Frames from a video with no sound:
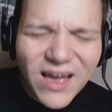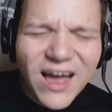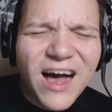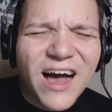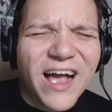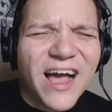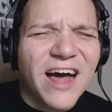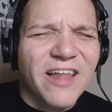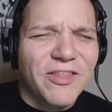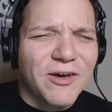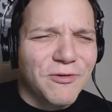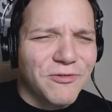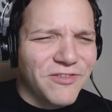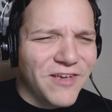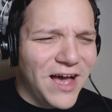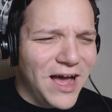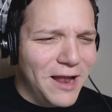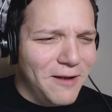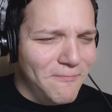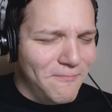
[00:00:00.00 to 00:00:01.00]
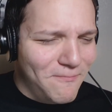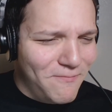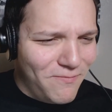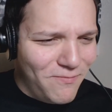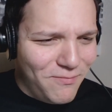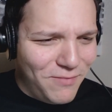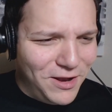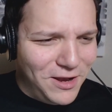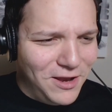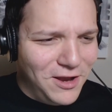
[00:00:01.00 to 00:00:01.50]
Oh God, that was hot.
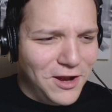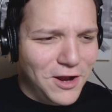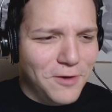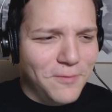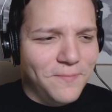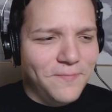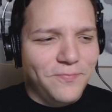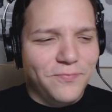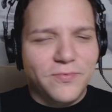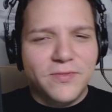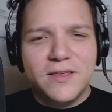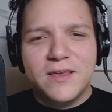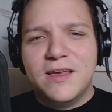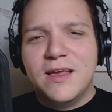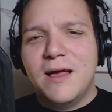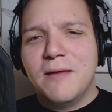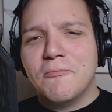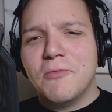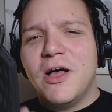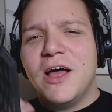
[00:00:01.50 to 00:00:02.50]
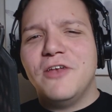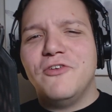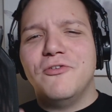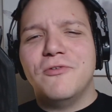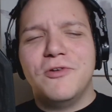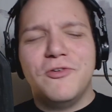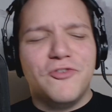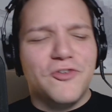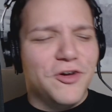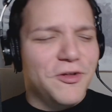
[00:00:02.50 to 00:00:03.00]
But I'm glad
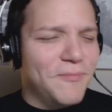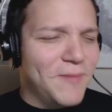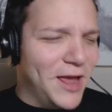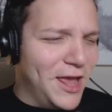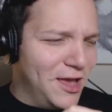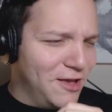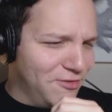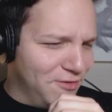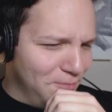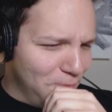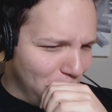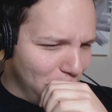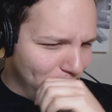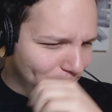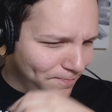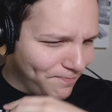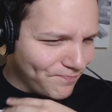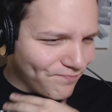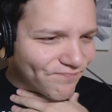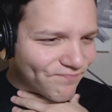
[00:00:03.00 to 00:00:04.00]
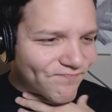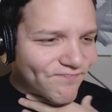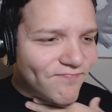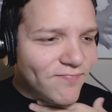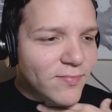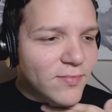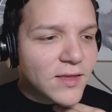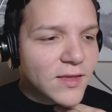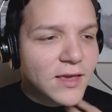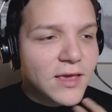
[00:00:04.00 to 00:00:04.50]
you enjoyed my ASMR.
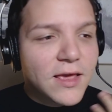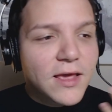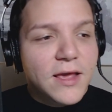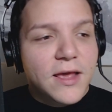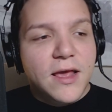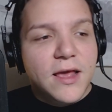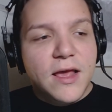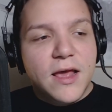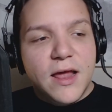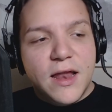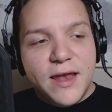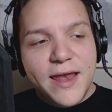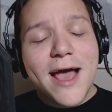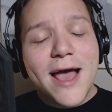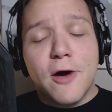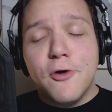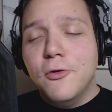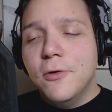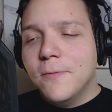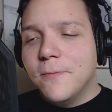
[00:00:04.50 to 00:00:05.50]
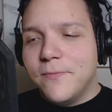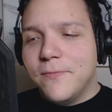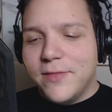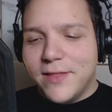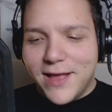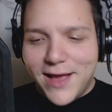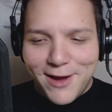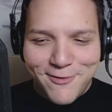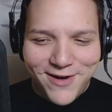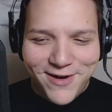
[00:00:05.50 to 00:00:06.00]
Now
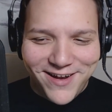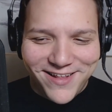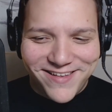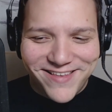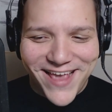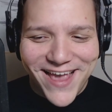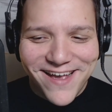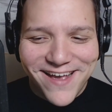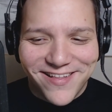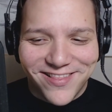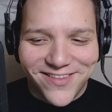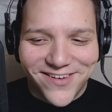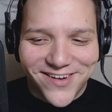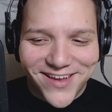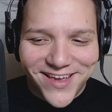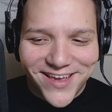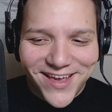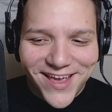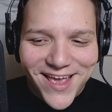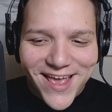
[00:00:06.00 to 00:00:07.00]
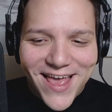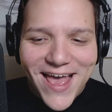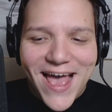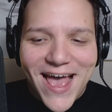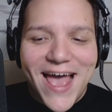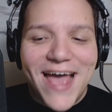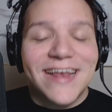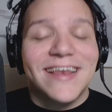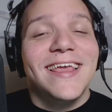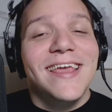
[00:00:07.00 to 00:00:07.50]
I want to take a look
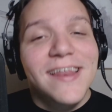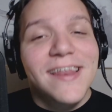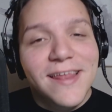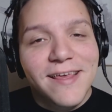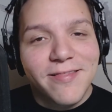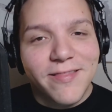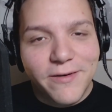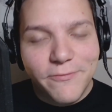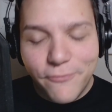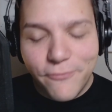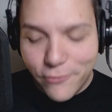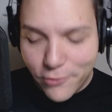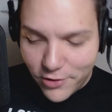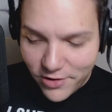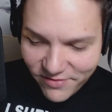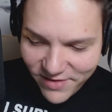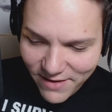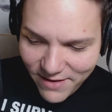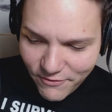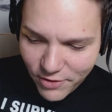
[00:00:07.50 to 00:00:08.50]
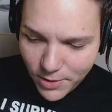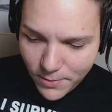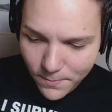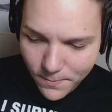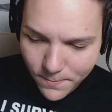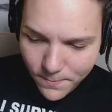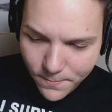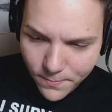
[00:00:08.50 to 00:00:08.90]
at Kitty Love 47.